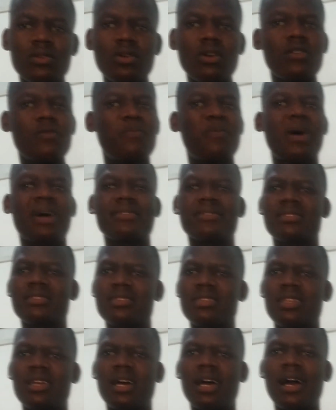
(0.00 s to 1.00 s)
not
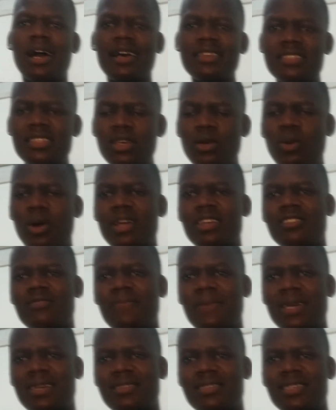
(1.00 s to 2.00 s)
passed as they were
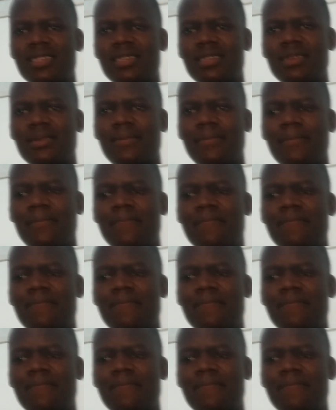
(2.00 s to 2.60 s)
expecting.